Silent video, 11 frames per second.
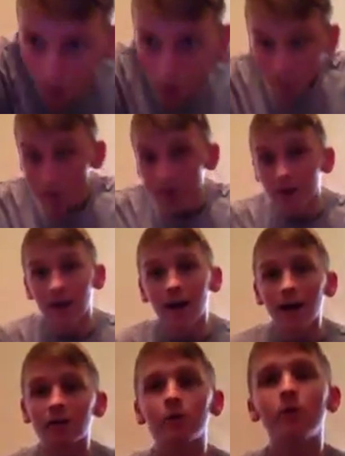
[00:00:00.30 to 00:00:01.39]
Alright
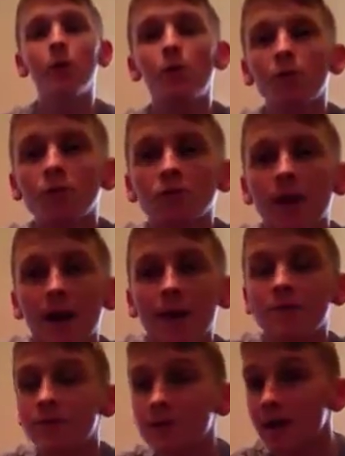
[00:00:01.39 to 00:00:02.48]
guys, Revolve Rustler here,
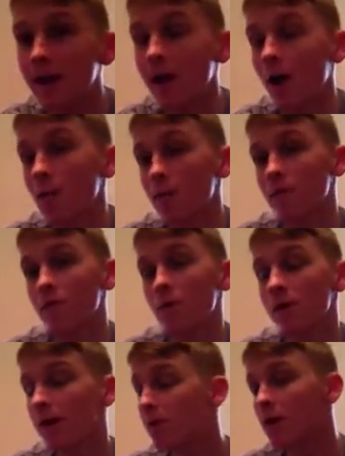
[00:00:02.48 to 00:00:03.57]
and today I'll be
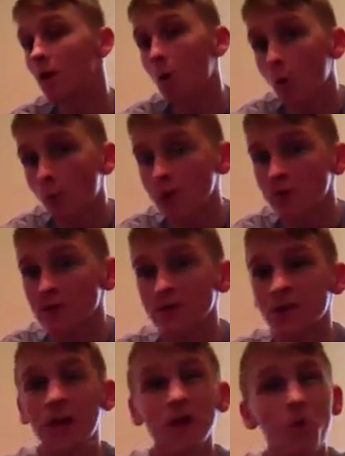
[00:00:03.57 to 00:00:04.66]
reviewing the August
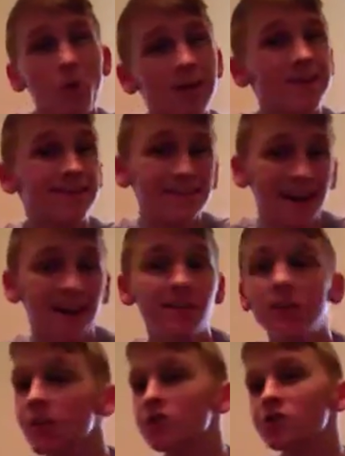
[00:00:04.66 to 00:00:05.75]
22nd
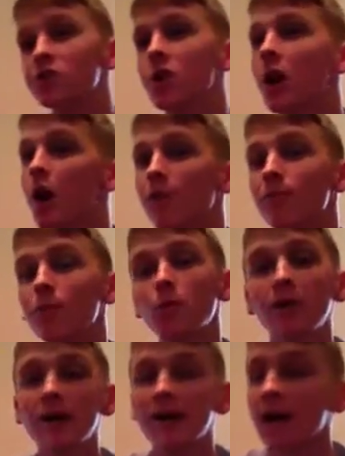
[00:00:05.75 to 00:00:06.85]
edition of
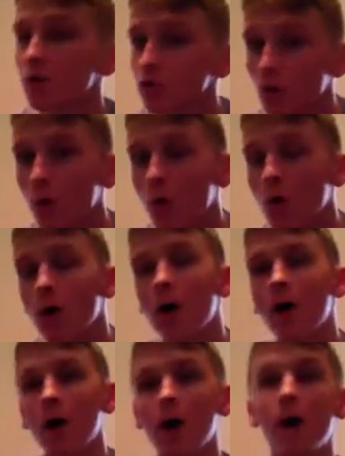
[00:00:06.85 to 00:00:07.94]
Monday Night Raw.
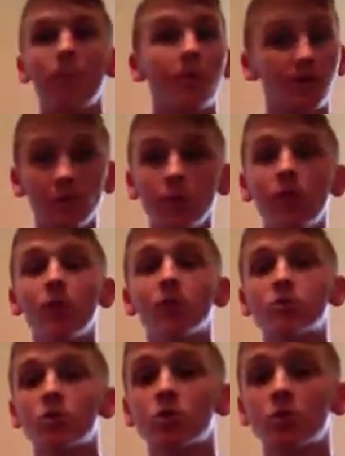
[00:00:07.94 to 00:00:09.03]
But I do
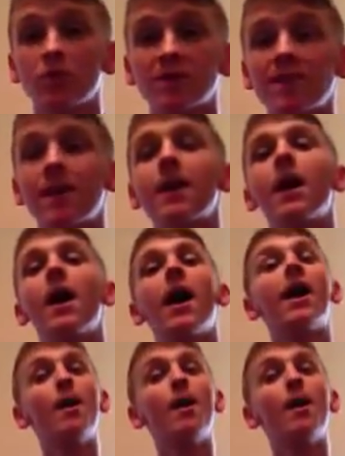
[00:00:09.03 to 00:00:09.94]
first just want to say, I